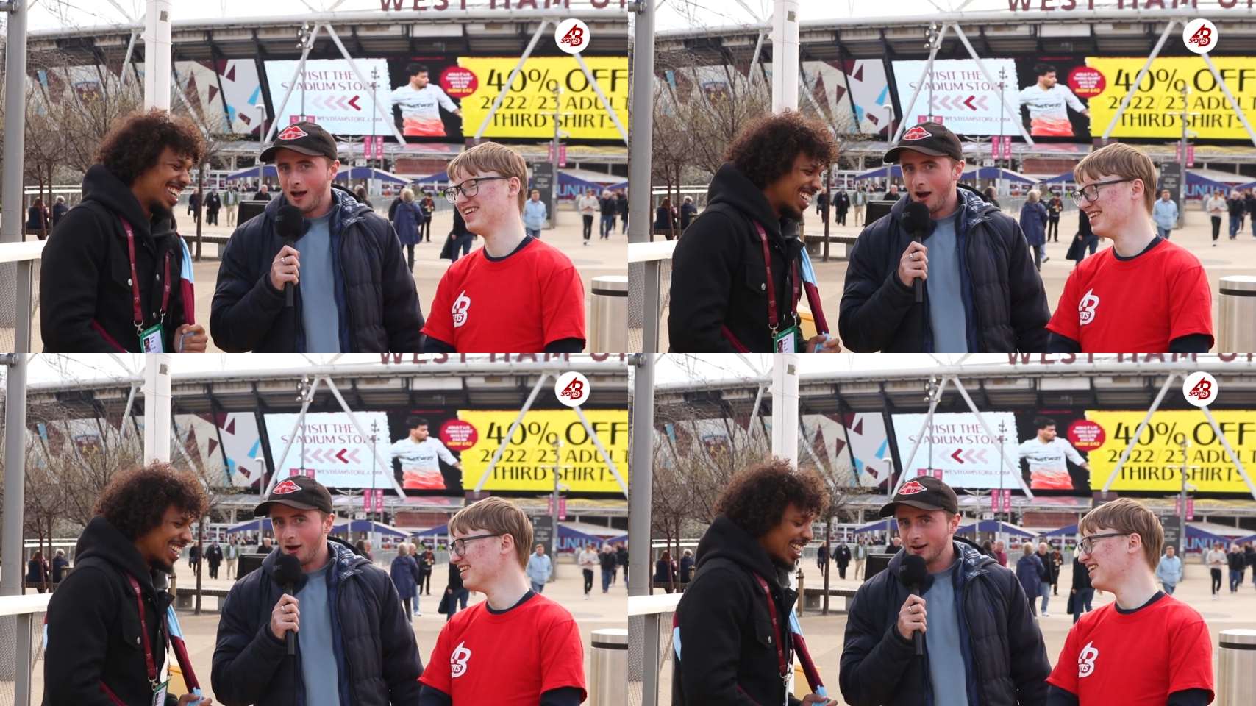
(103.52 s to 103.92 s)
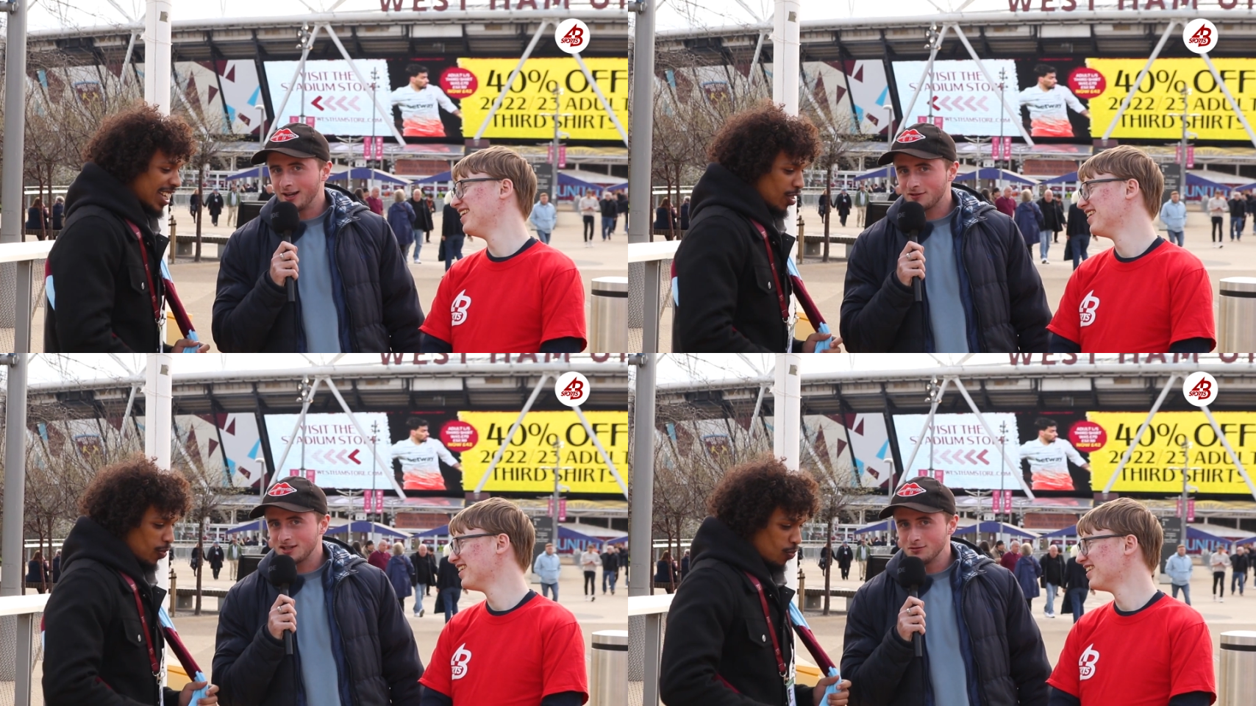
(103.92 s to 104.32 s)
Speaker 1: Are
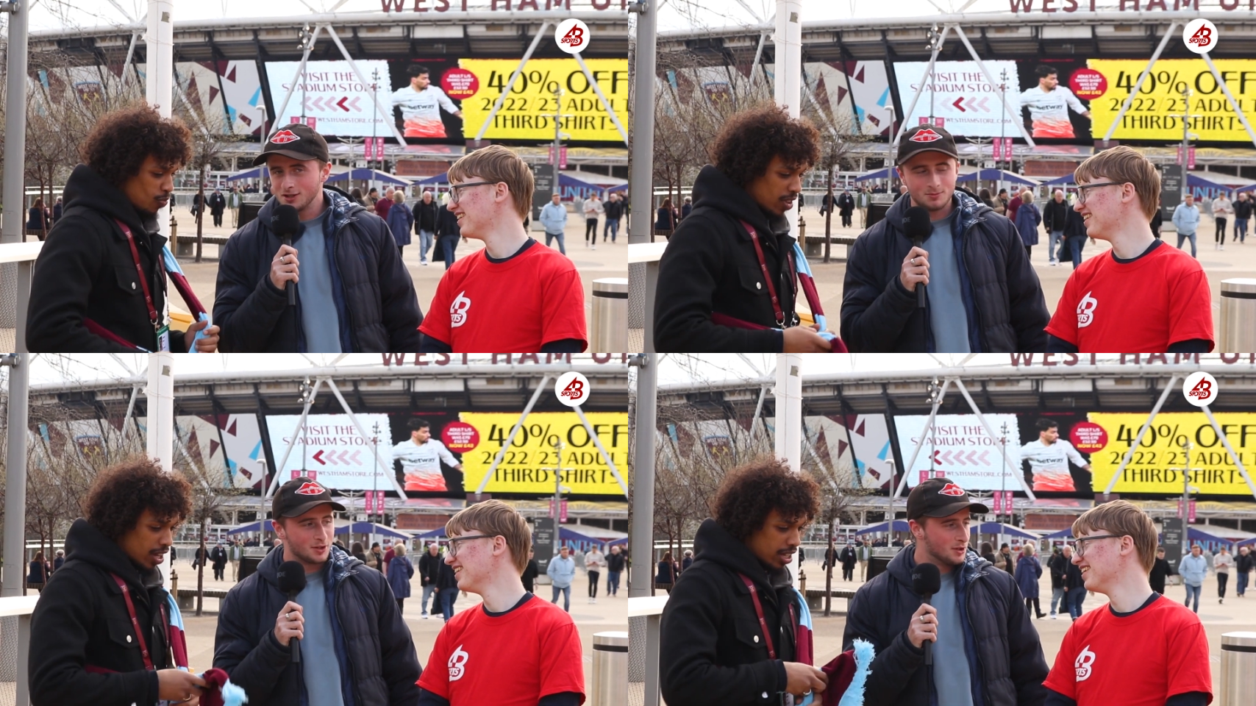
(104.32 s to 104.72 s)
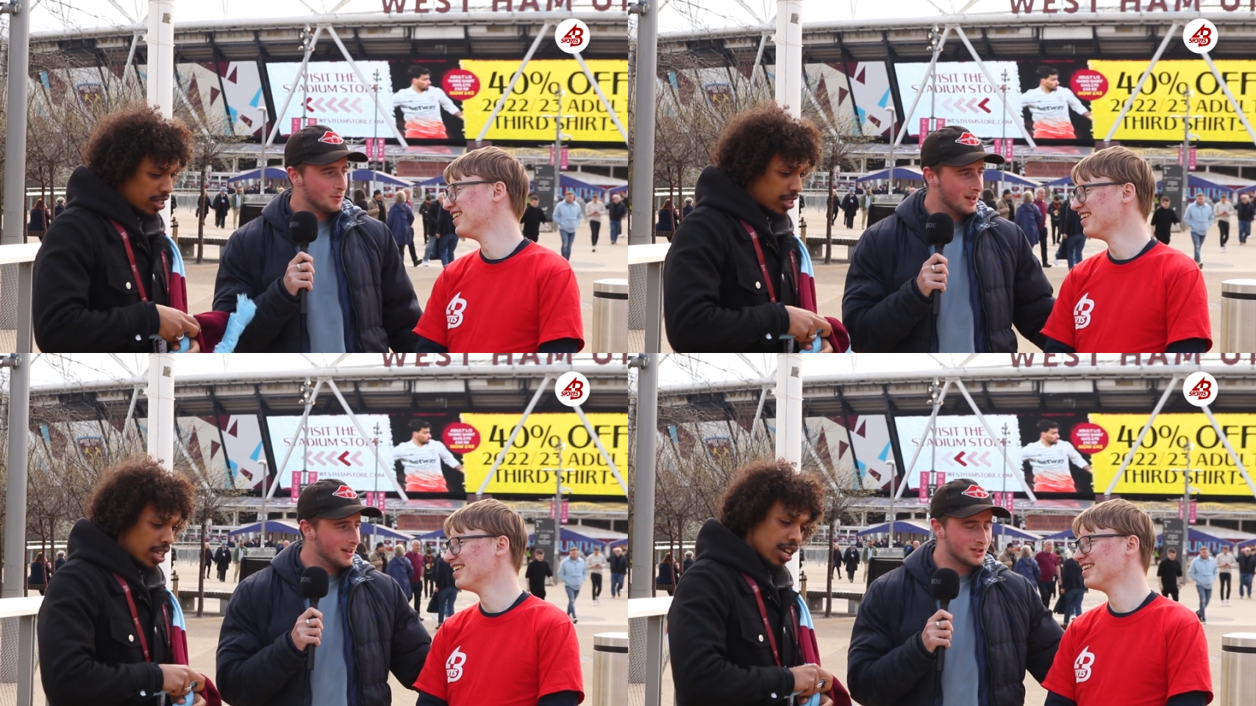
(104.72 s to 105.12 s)
AFC Richmond going to
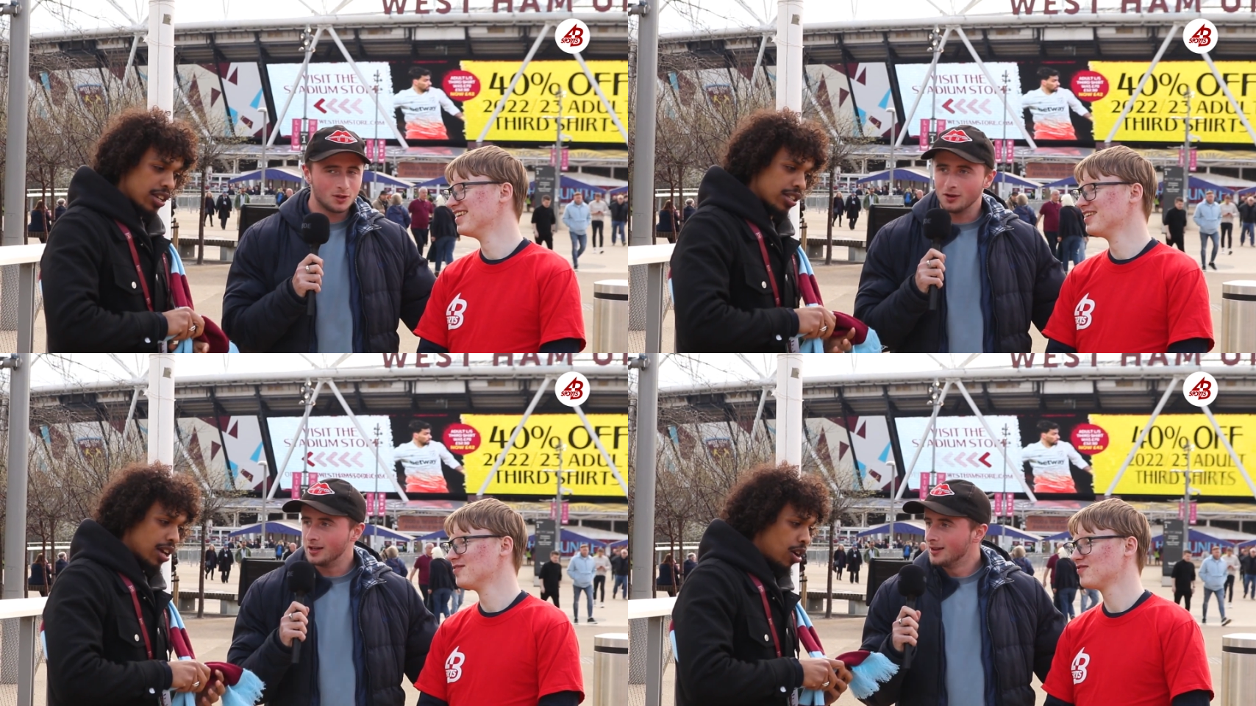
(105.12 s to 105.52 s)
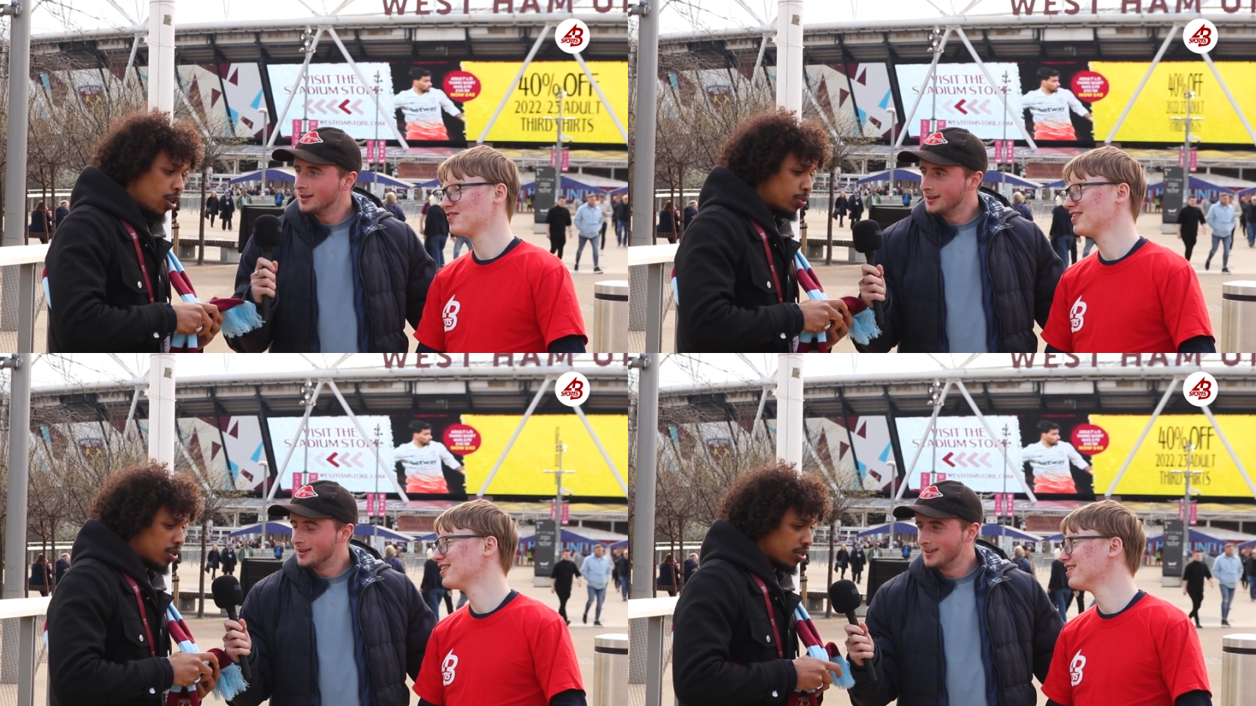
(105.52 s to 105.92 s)
win the league? Sorry. I
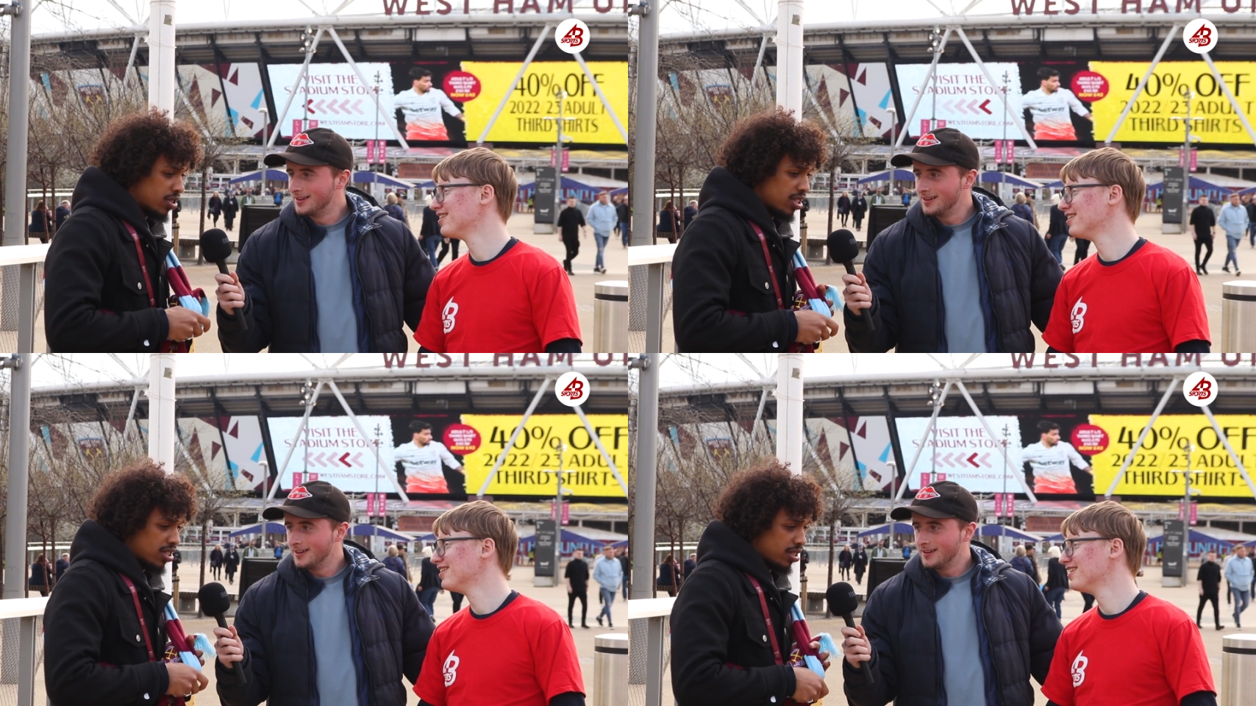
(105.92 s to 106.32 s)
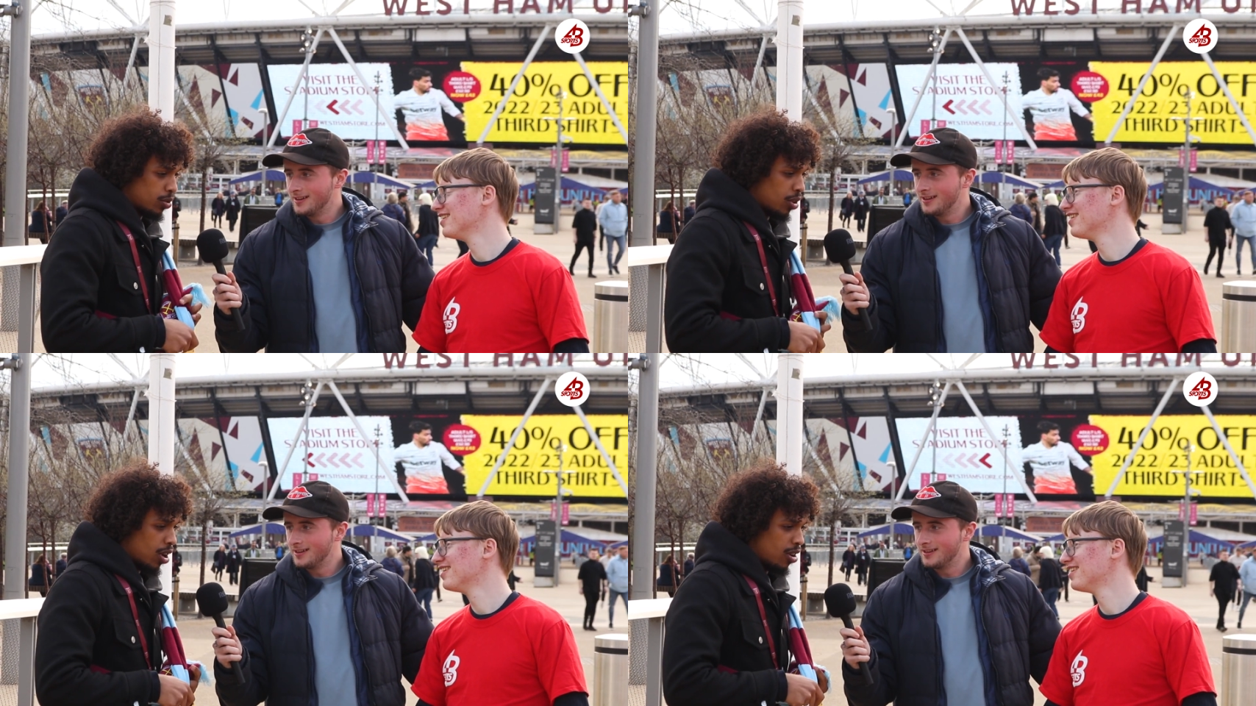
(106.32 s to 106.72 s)
hope so. Season's still not